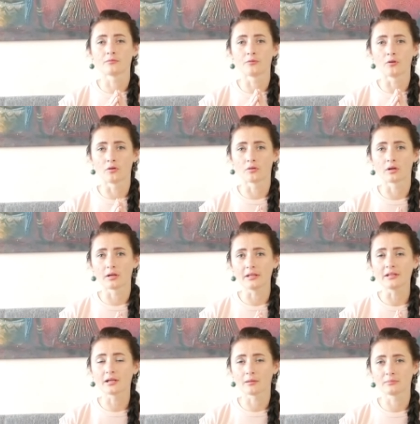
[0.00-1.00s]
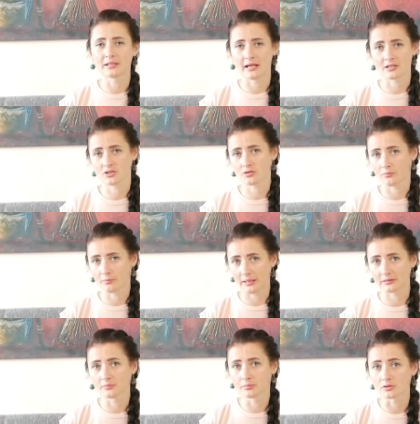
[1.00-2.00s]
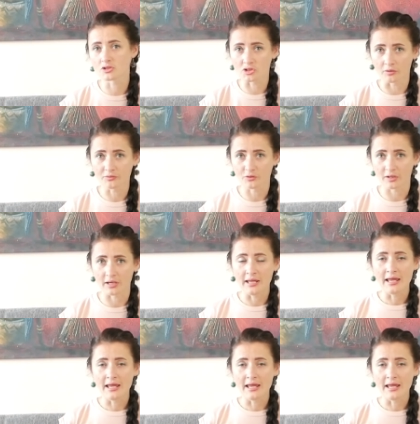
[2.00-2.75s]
for income tax compatible software,